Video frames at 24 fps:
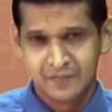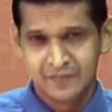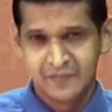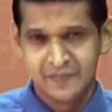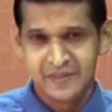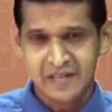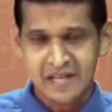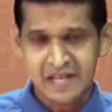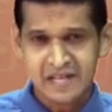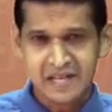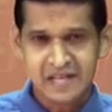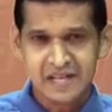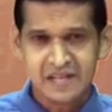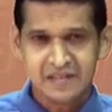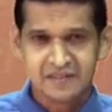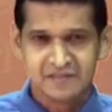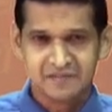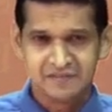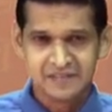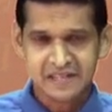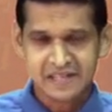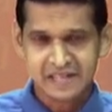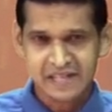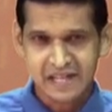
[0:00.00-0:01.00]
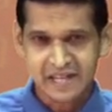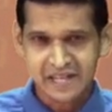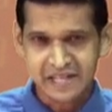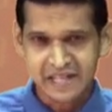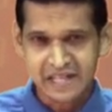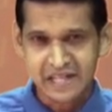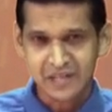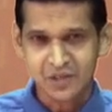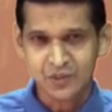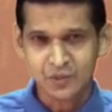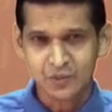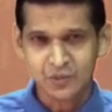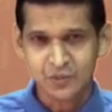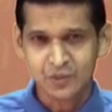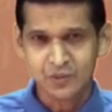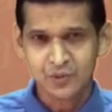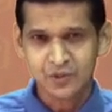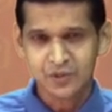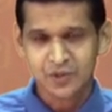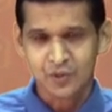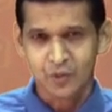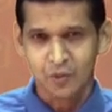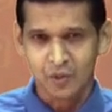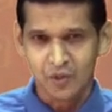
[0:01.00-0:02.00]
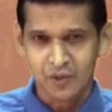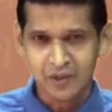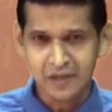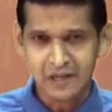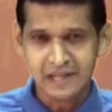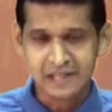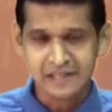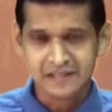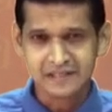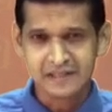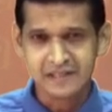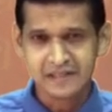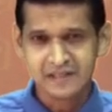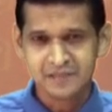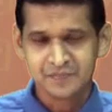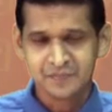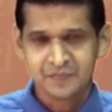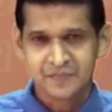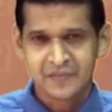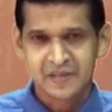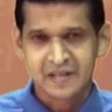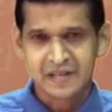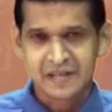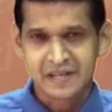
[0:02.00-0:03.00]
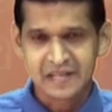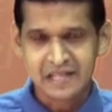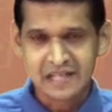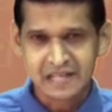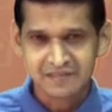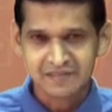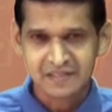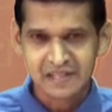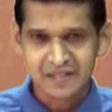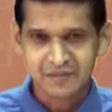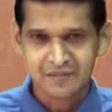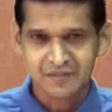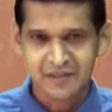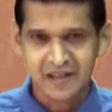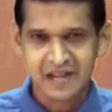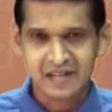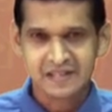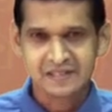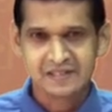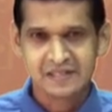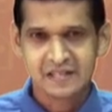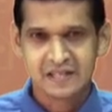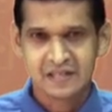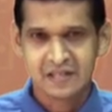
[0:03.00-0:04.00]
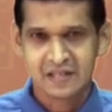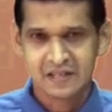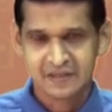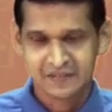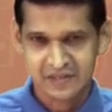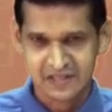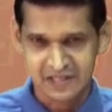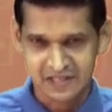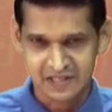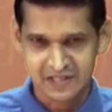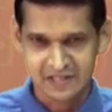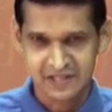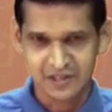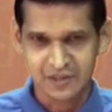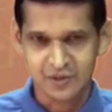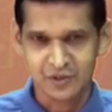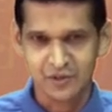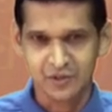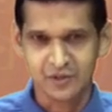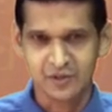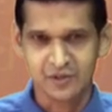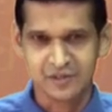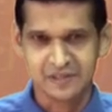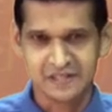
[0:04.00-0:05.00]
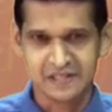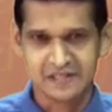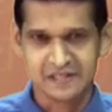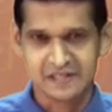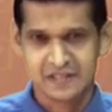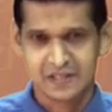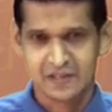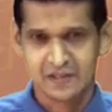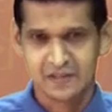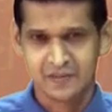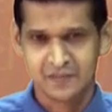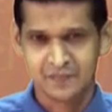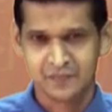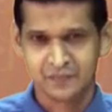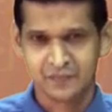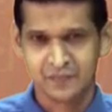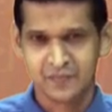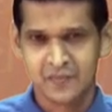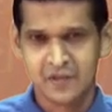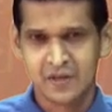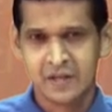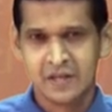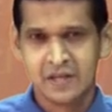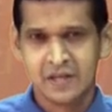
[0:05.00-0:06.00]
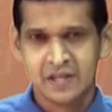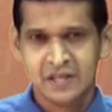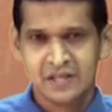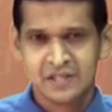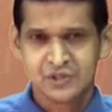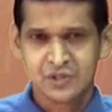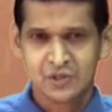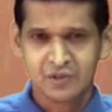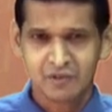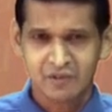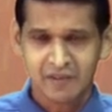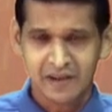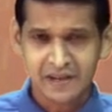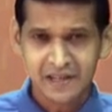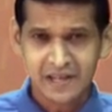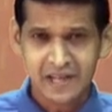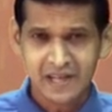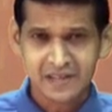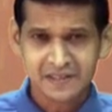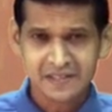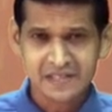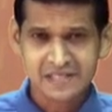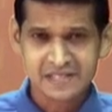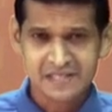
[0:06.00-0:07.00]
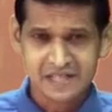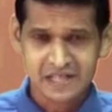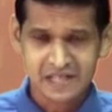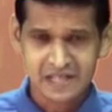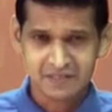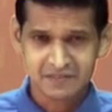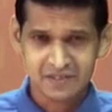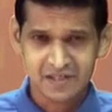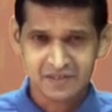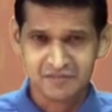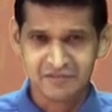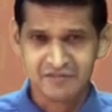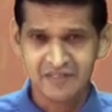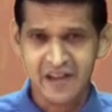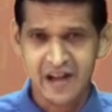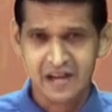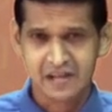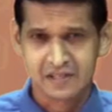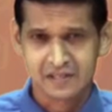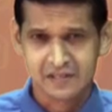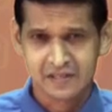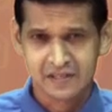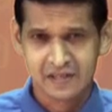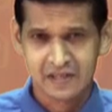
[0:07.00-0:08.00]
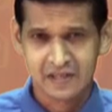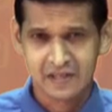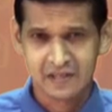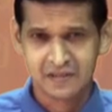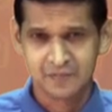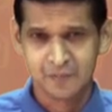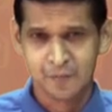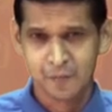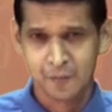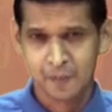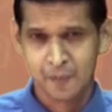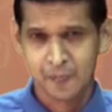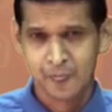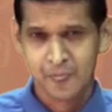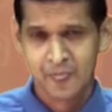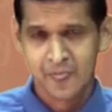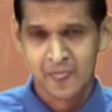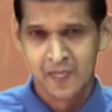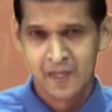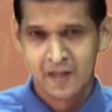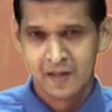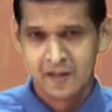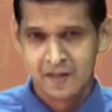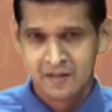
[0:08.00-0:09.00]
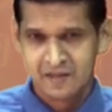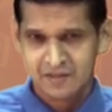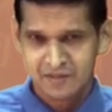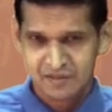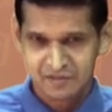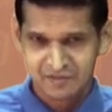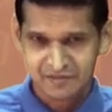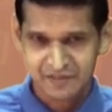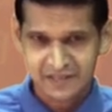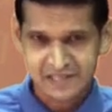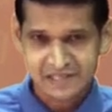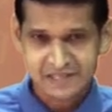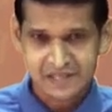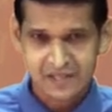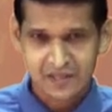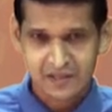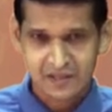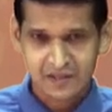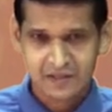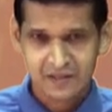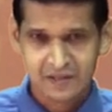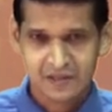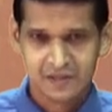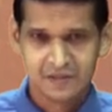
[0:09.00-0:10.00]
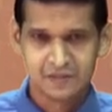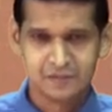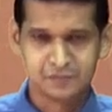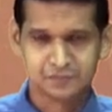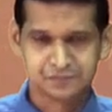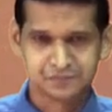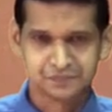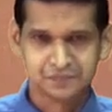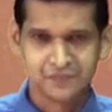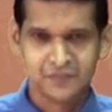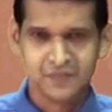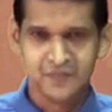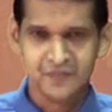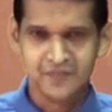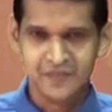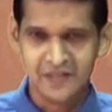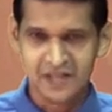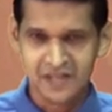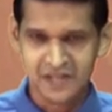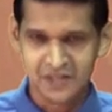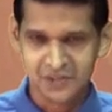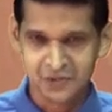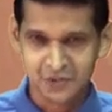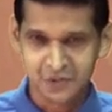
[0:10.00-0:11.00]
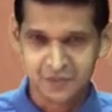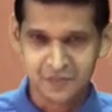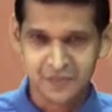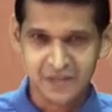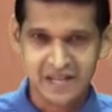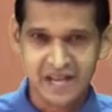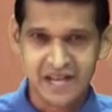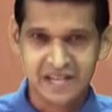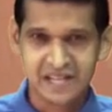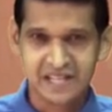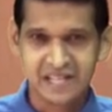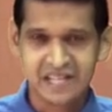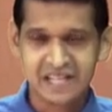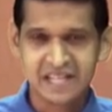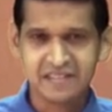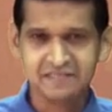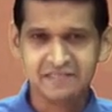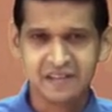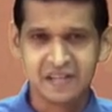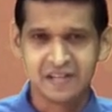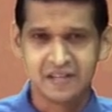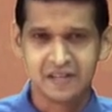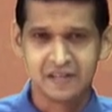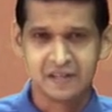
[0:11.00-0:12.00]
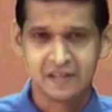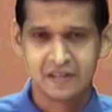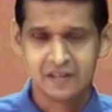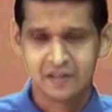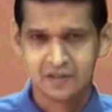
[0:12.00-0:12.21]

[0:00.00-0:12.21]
Then we can include only the relevant facts in a notice. So what are these relevant facts? First, there should be an event.